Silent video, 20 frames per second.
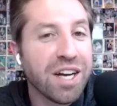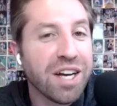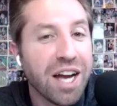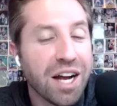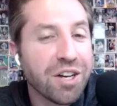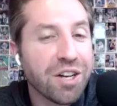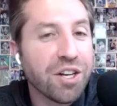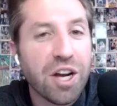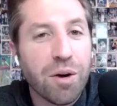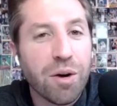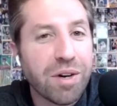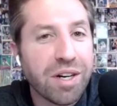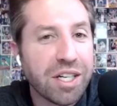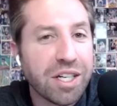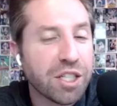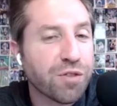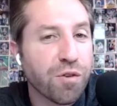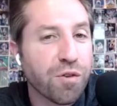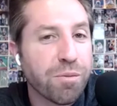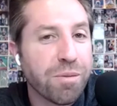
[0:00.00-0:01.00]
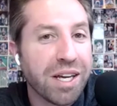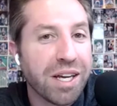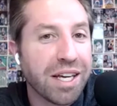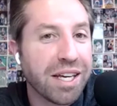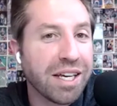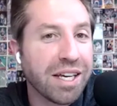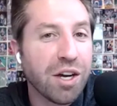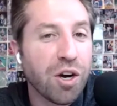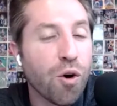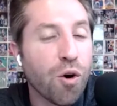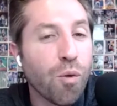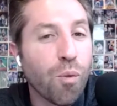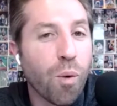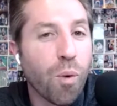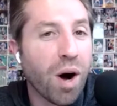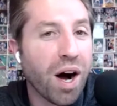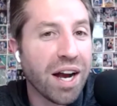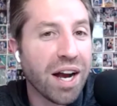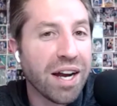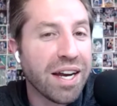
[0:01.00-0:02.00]
And you know what it is for me?
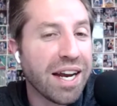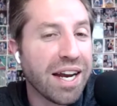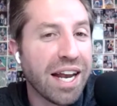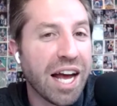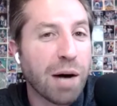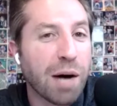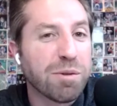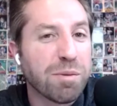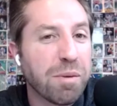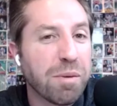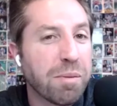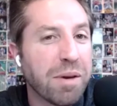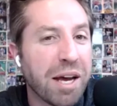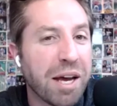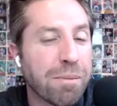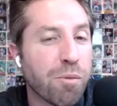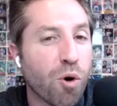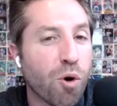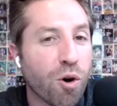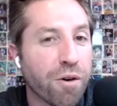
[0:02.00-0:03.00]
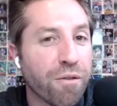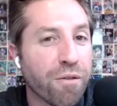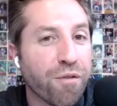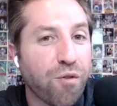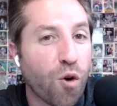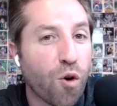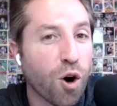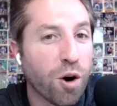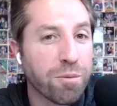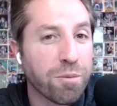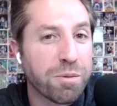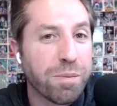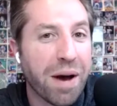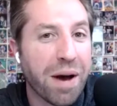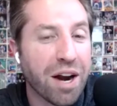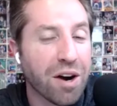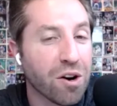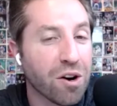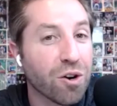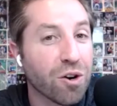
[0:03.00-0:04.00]
1, it helps me be a more informed
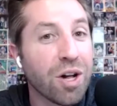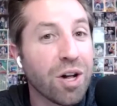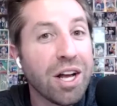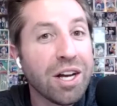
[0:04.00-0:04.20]
better.